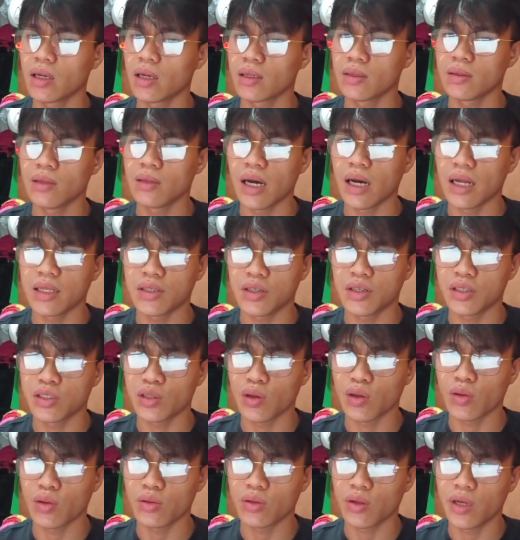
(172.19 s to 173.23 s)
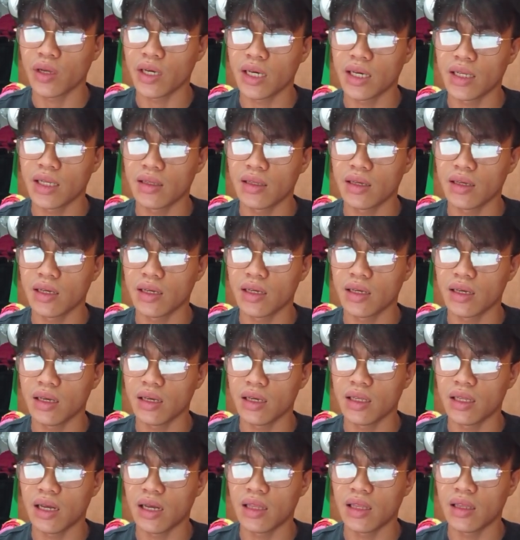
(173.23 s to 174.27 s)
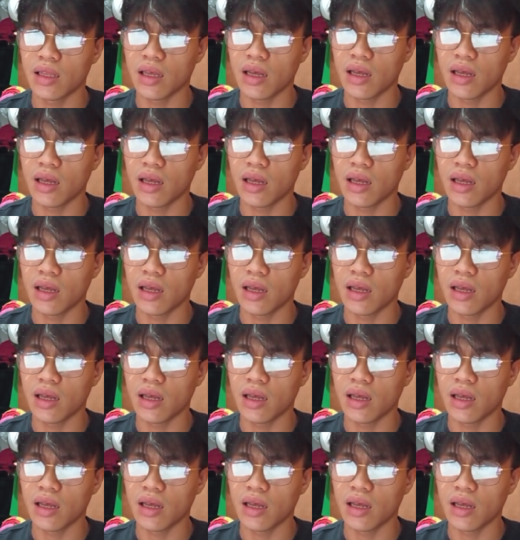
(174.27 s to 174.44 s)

that resulted in an